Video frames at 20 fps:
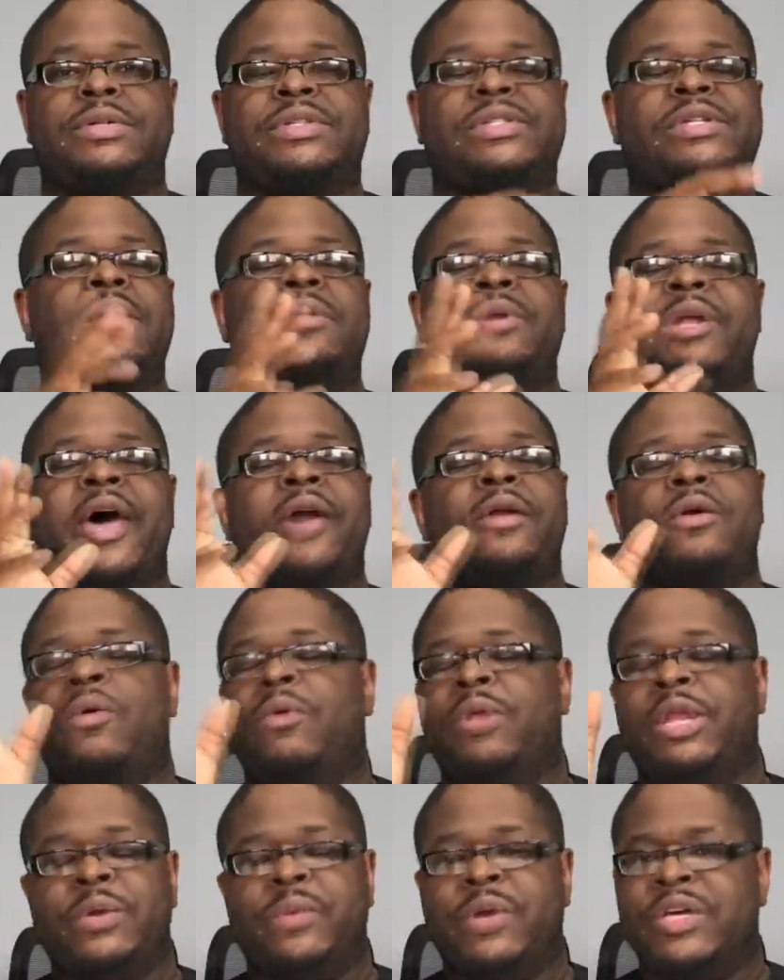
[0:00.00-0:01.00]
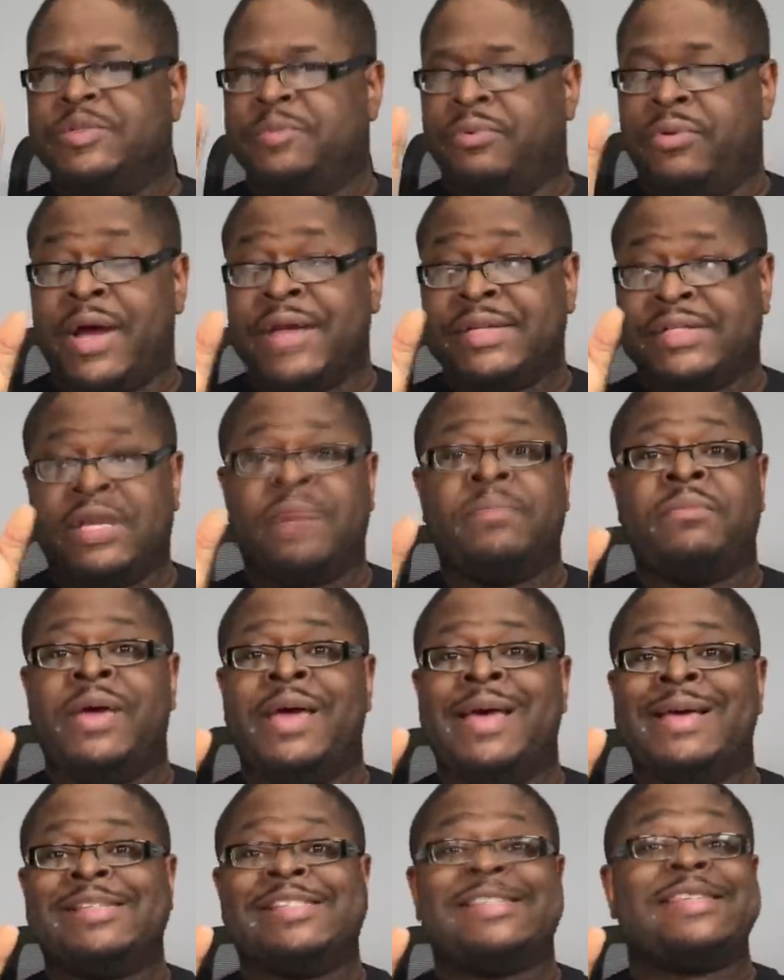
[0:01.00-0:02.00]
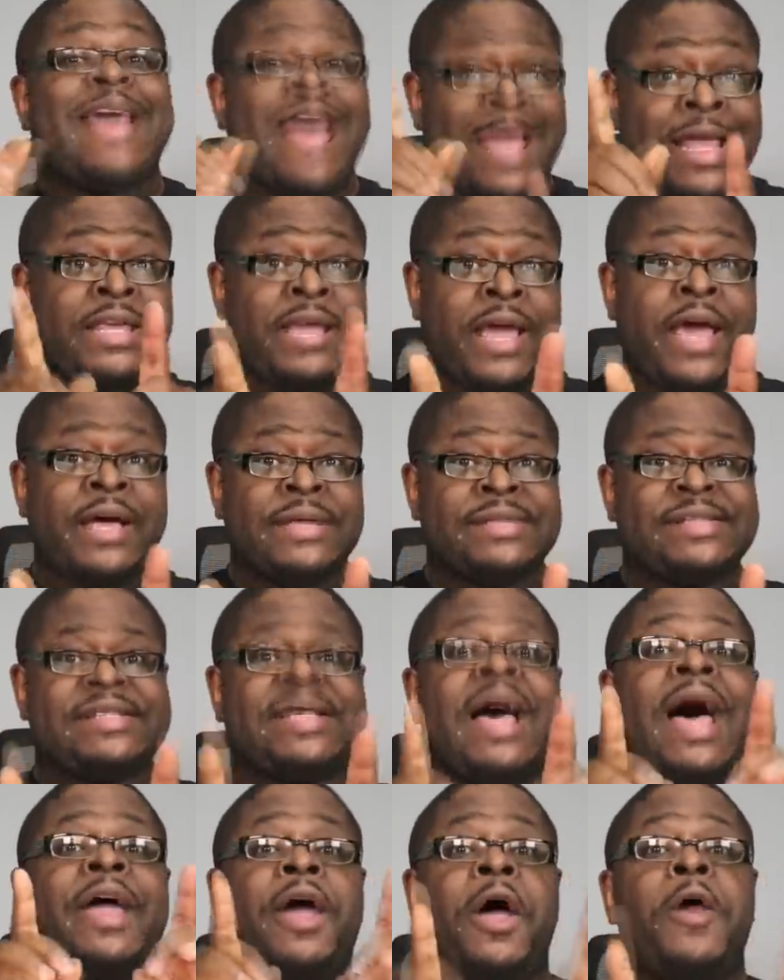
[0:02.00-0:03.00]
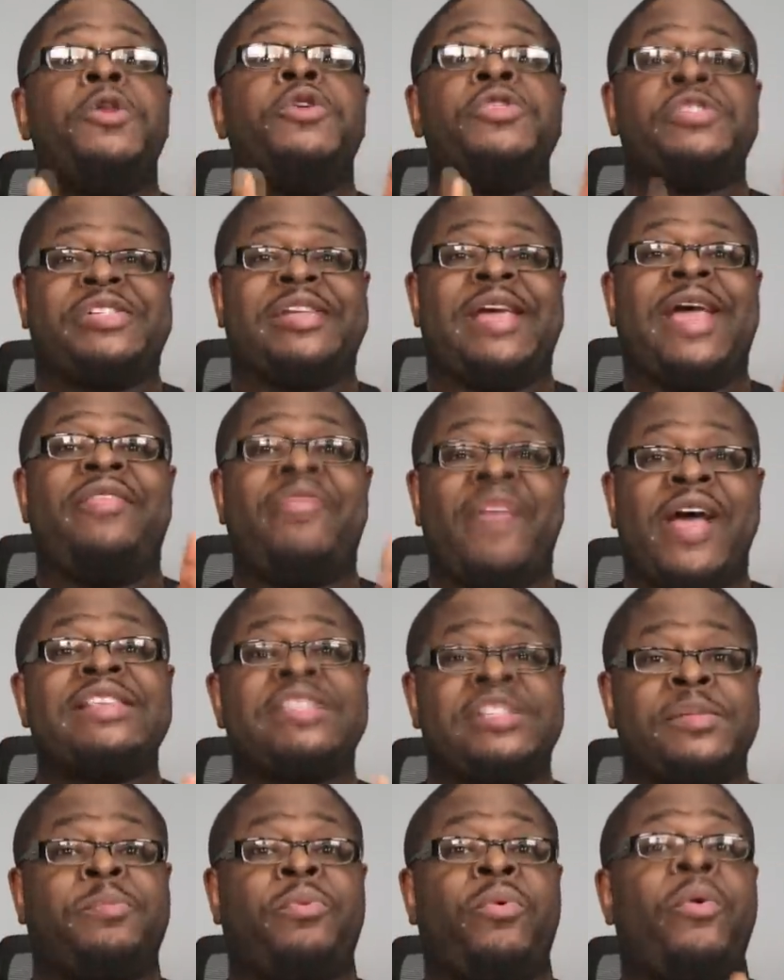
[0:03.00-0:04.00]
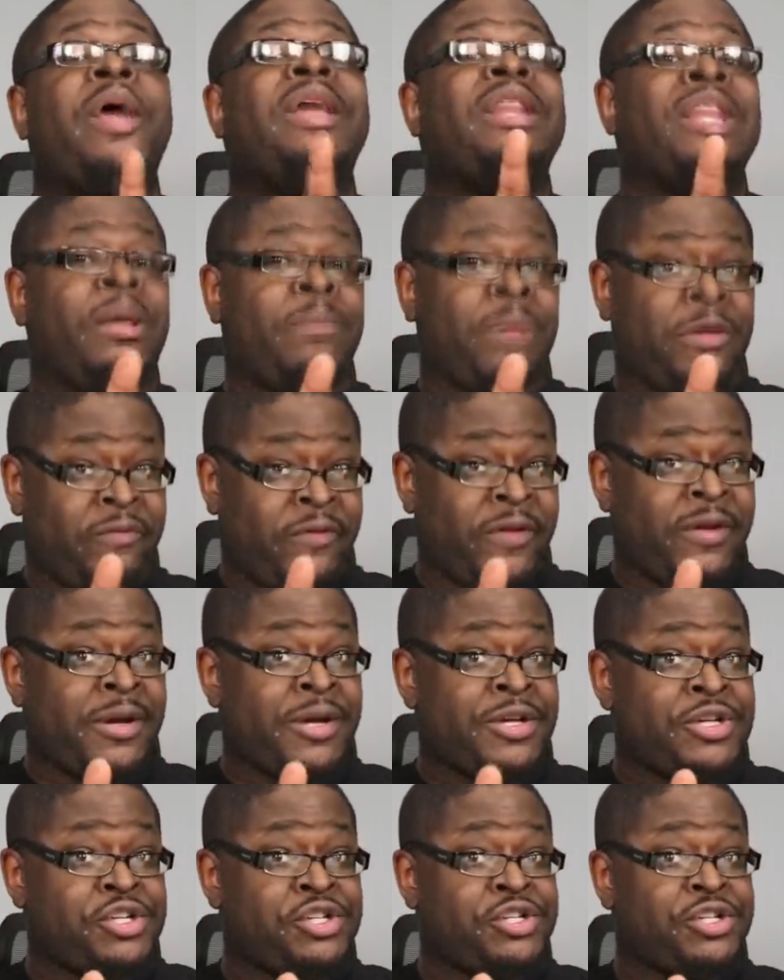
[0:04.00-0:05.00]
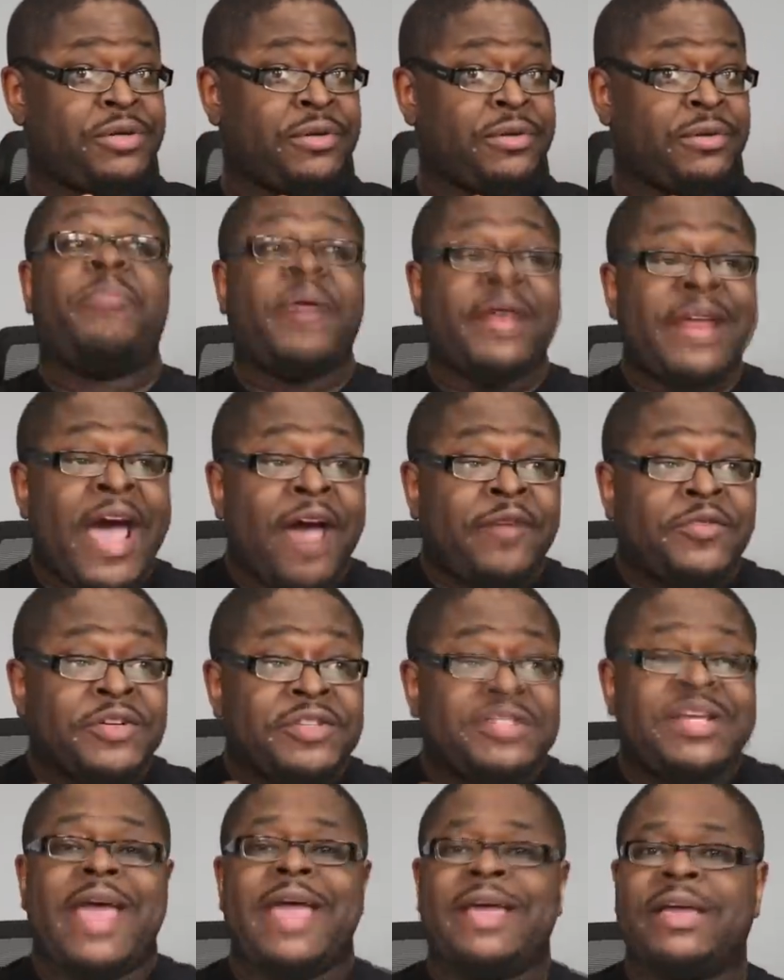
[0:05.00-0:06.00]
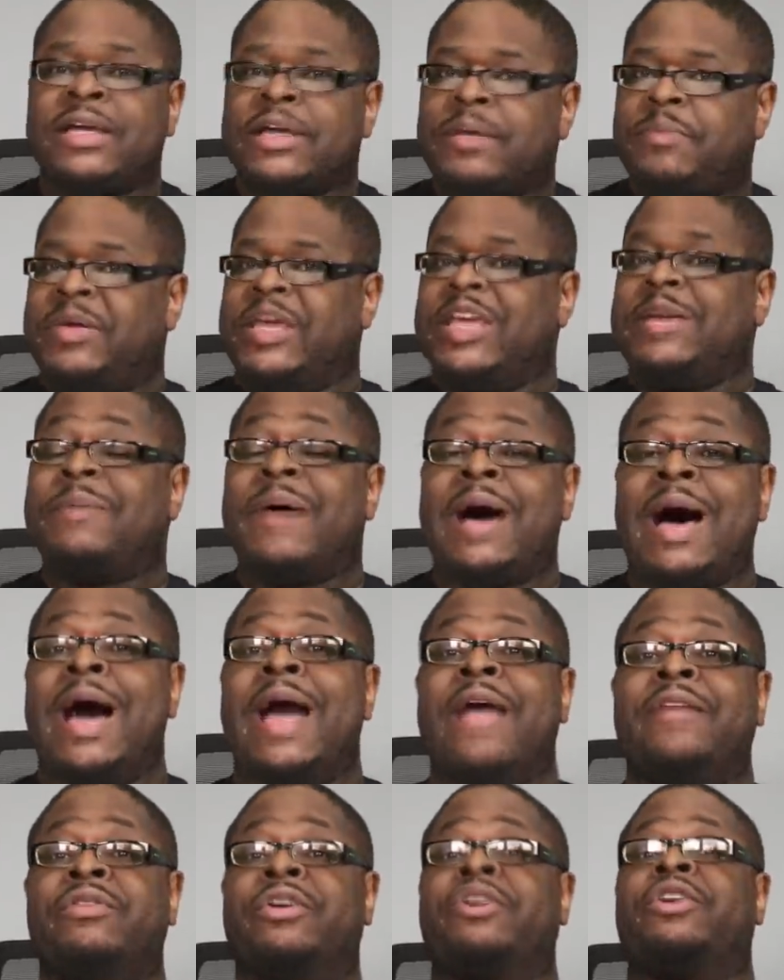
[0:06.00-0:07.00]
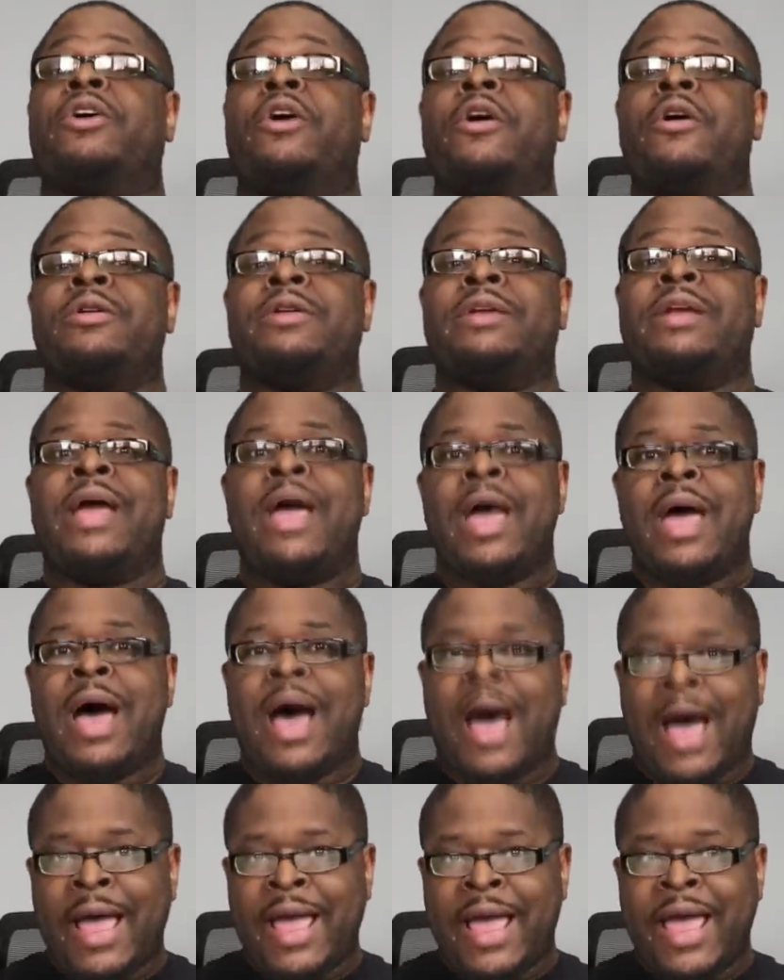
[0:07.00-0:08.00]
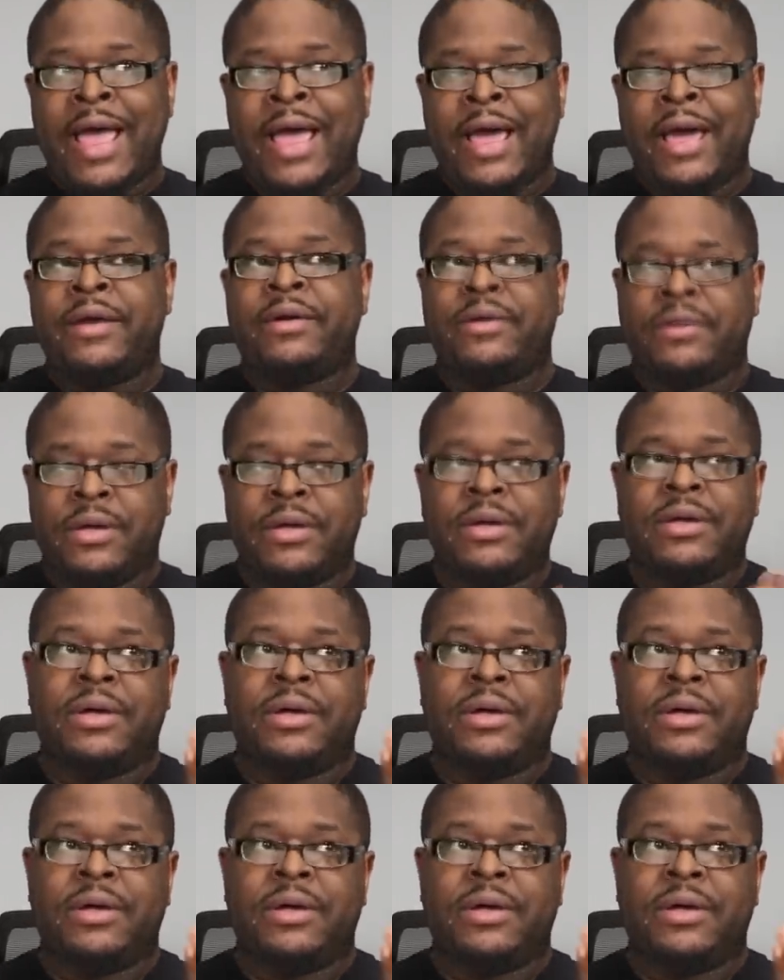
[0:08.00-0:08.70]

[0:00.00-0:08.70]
So not only was Bryce a mess, and yes, I understand that's the point, let me finish, but after taking a peek behind the curtain, I had